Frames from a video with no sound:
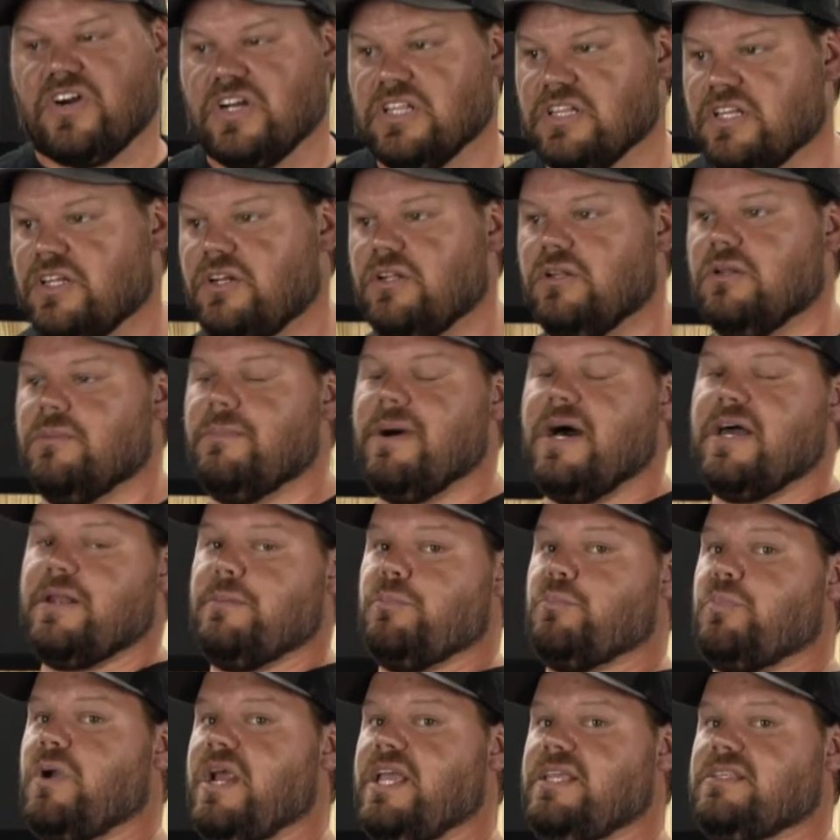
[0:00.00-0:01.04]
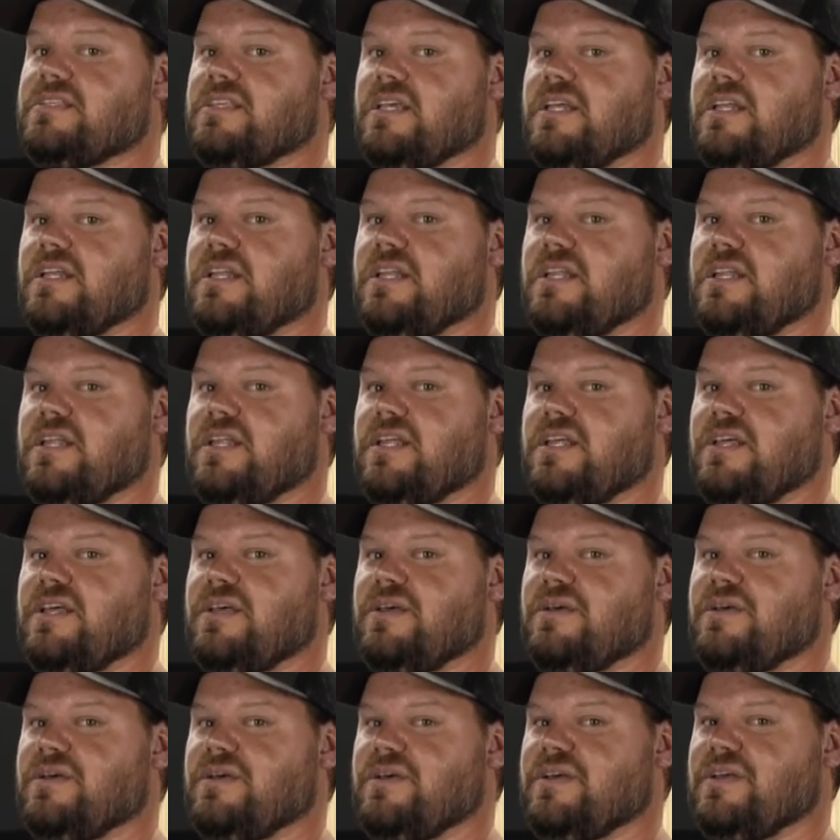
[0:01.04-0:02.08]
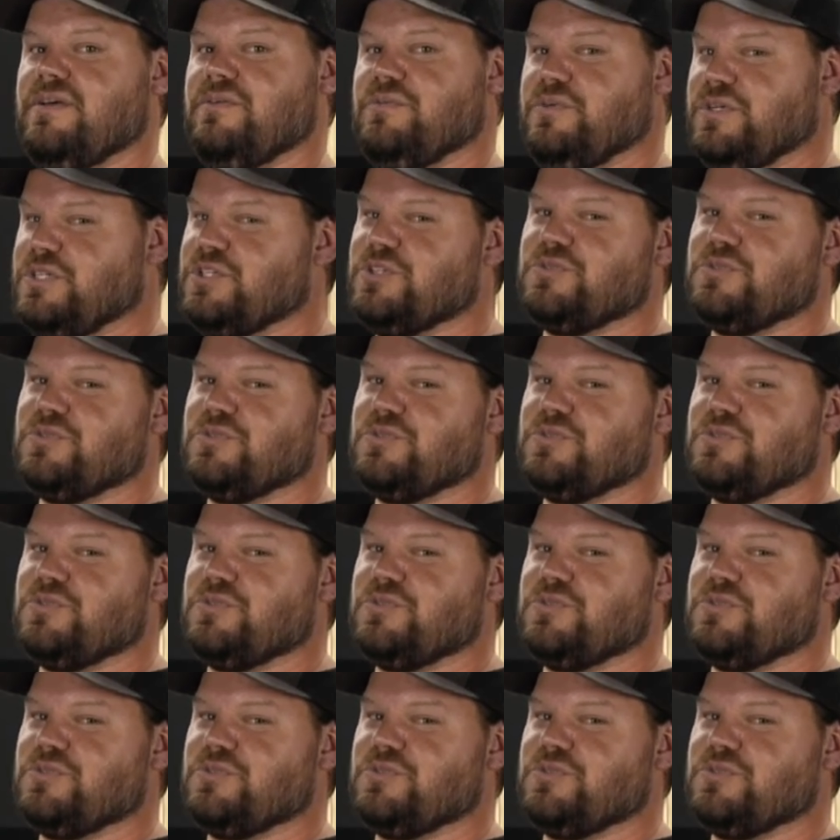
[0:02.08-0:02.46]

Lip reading: little about embracing, which